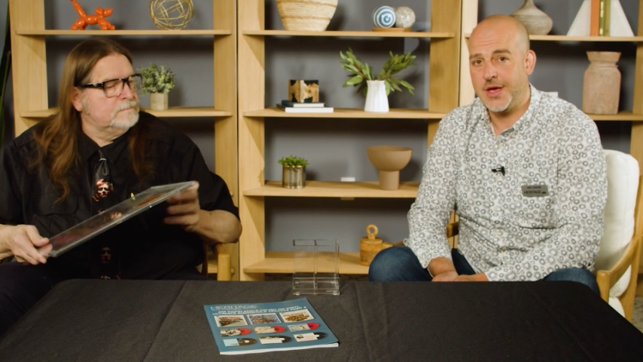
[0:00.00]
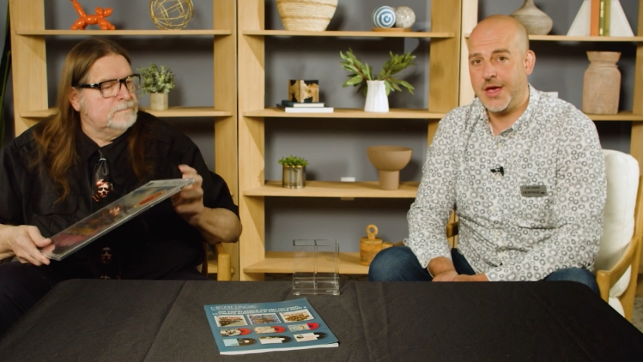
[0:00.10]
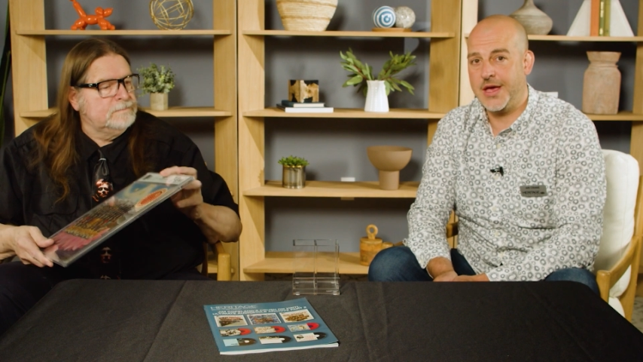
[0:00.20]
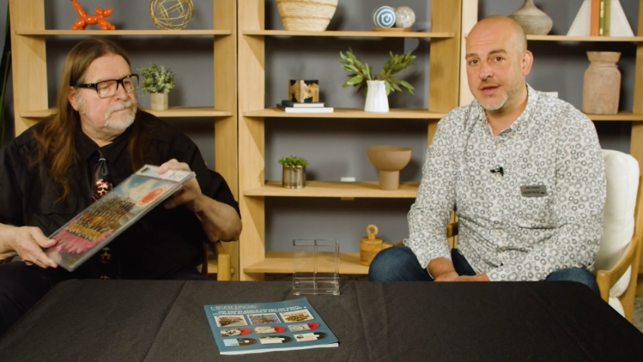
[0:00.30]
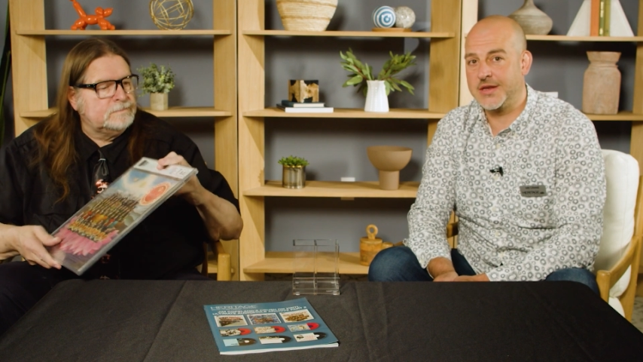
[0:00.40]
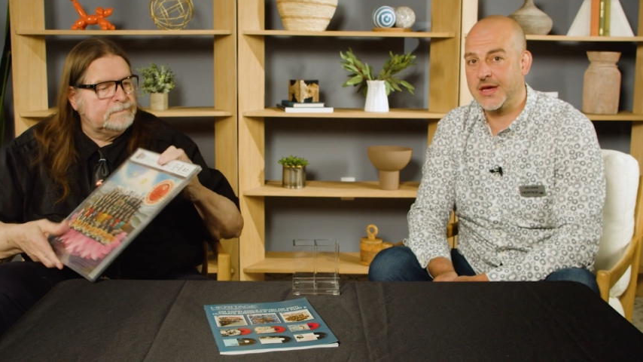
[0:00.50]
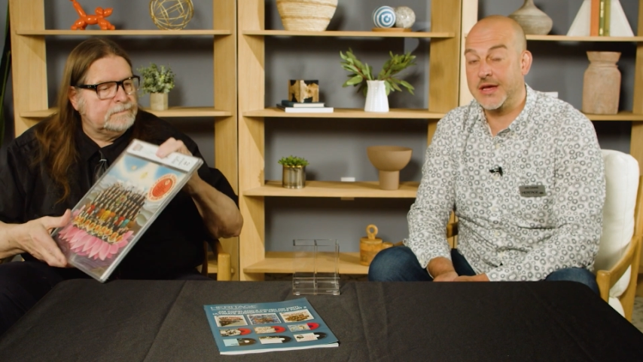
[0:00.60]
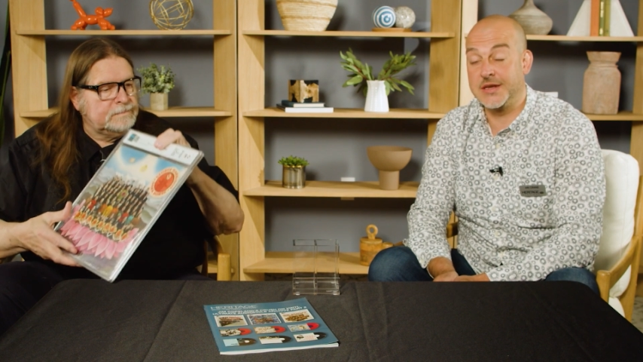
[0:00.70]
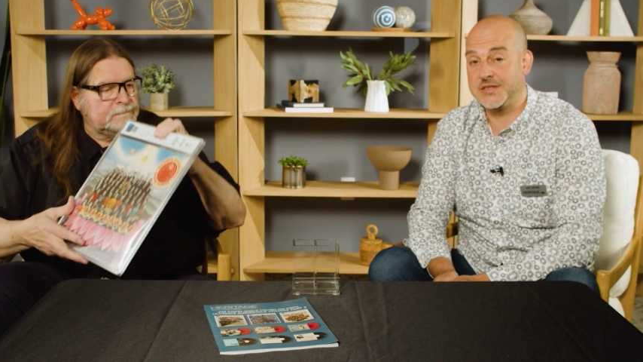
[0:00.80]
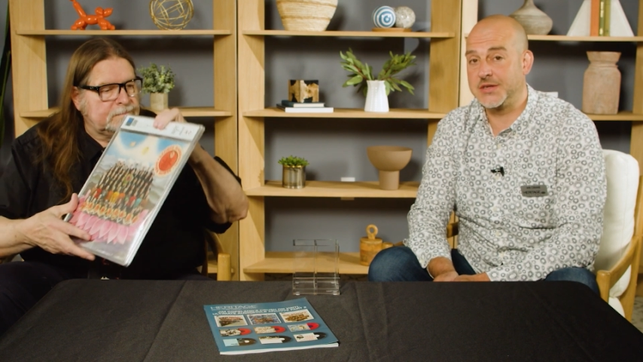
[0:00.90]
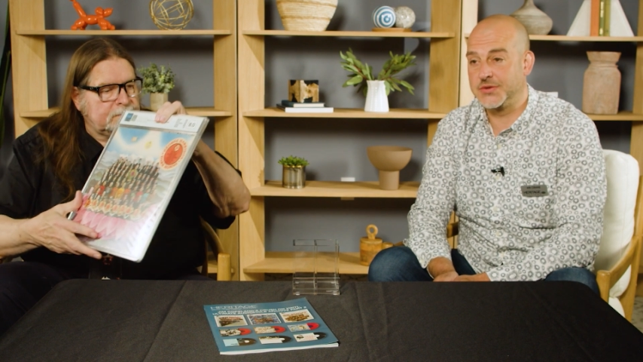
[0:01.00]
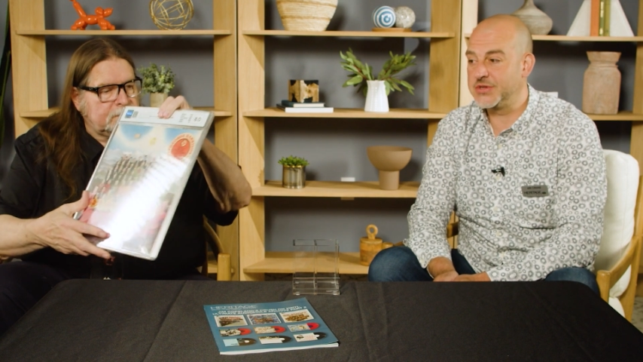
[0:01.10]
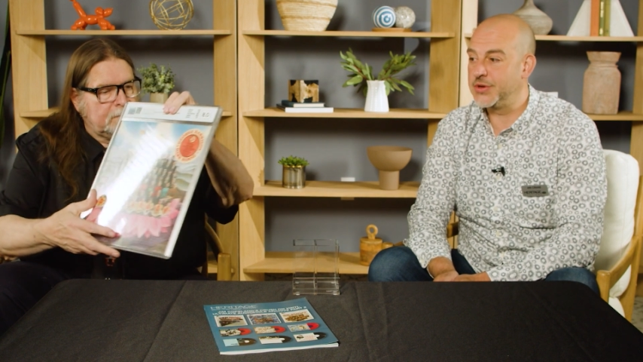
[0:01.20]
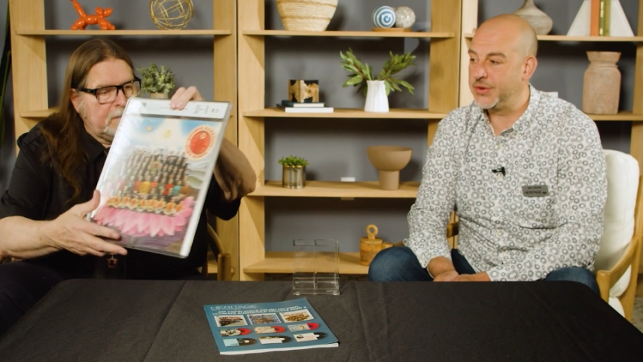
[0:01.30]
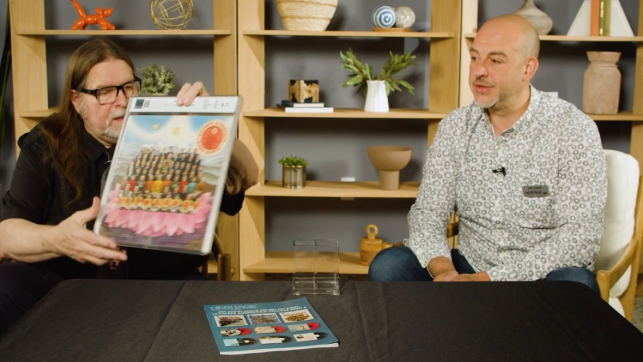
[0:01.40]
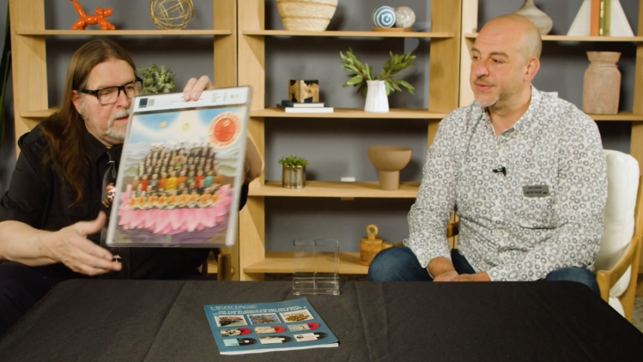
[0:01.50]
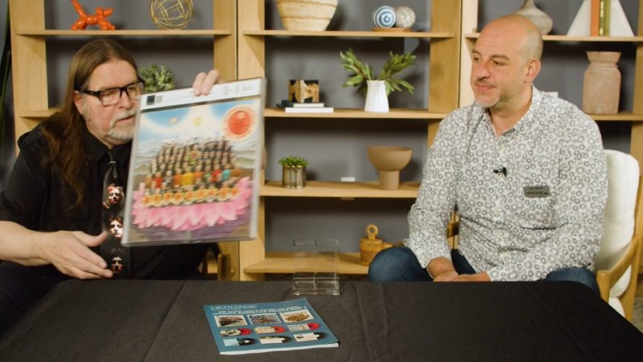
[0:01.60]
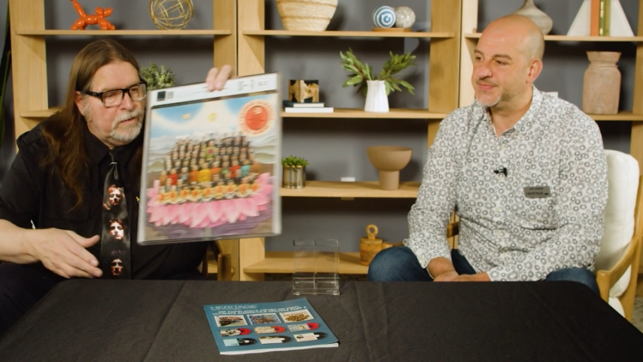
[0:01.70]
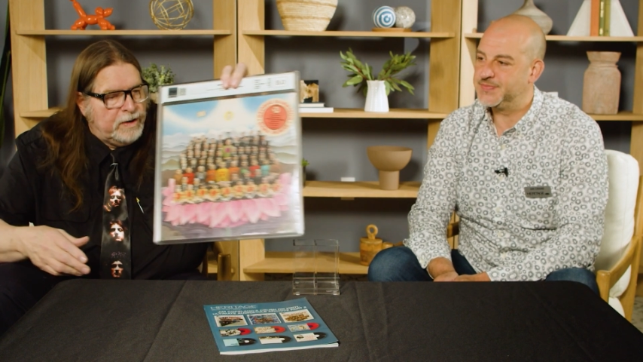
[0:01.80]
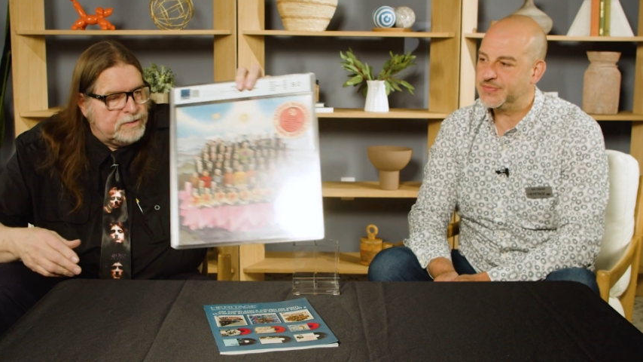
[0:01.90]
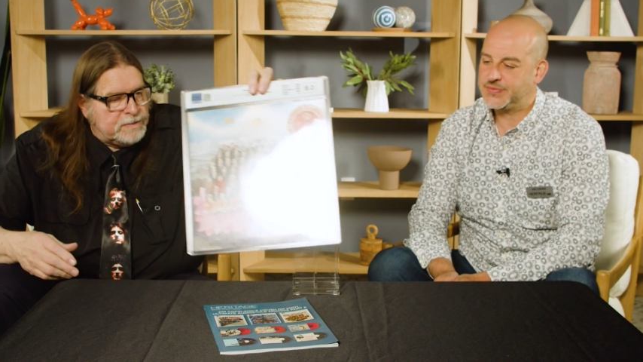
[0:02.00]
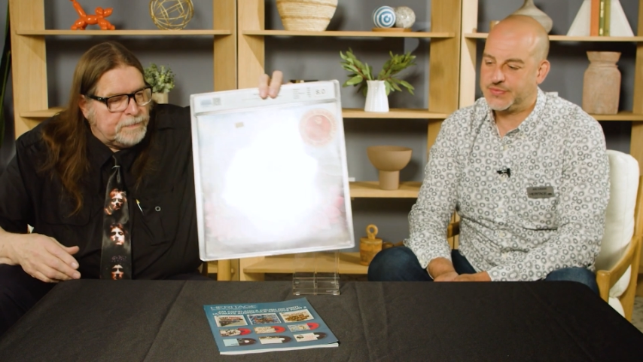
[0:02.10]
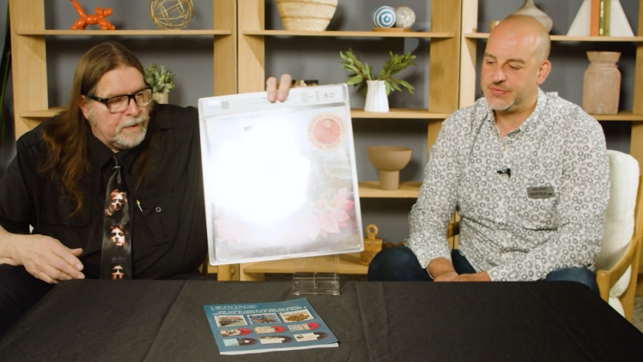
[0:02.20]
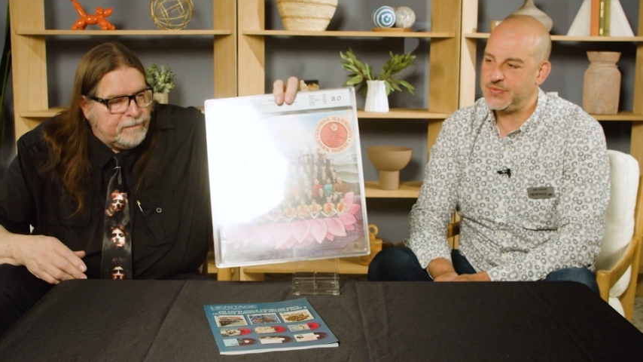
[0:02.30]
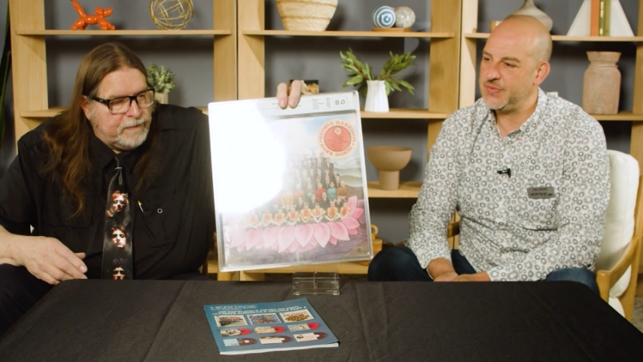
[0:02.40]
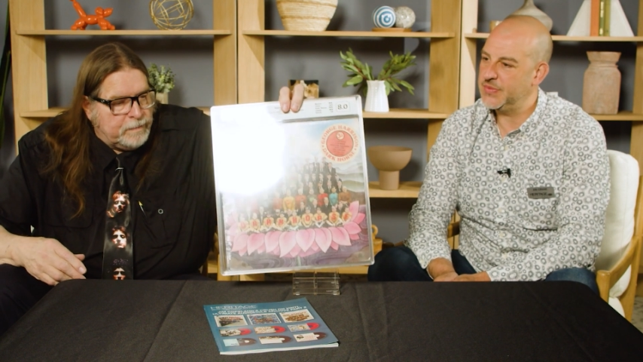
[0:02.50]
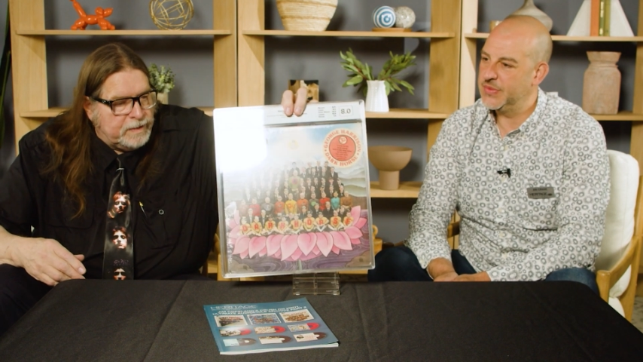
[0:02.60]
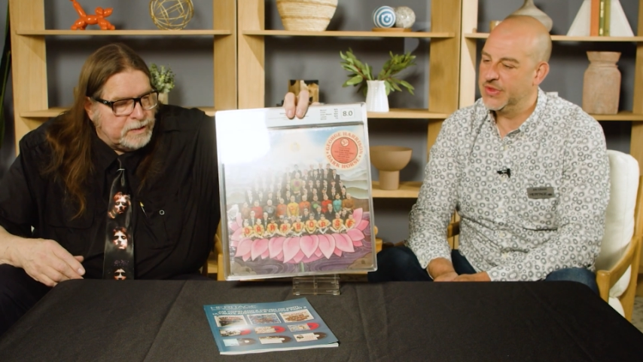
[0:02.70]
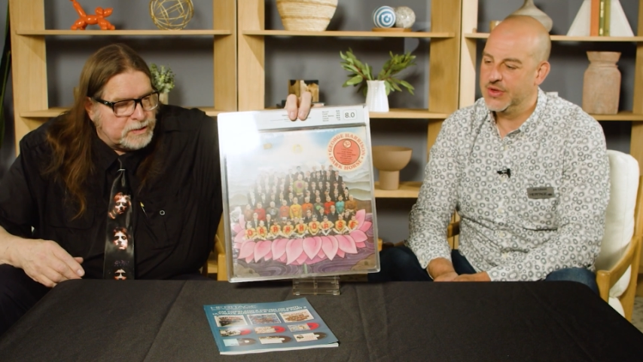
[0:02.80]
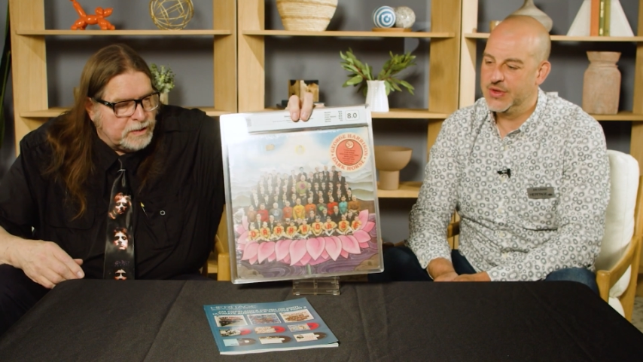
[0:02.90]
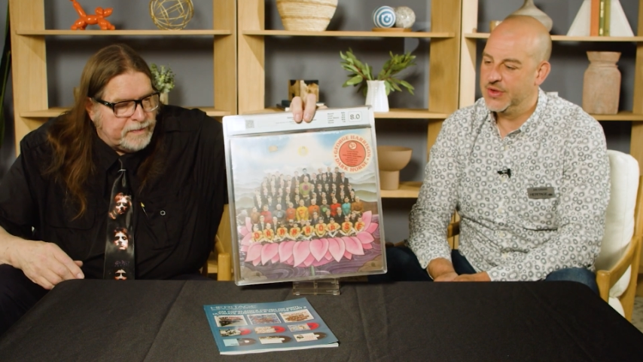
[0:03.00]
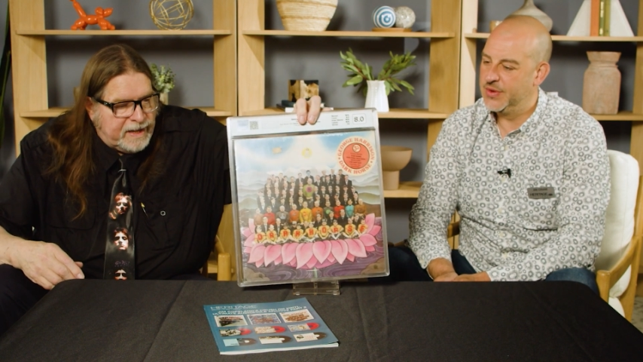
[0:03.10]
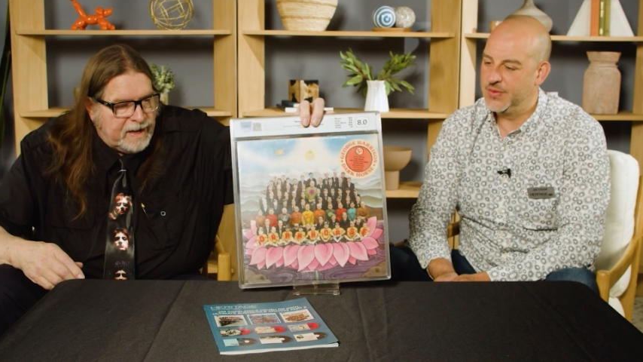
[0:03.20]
Speaker 1: and uh, steel sealed.
Speaker 2: Well, here's the perfect one to show that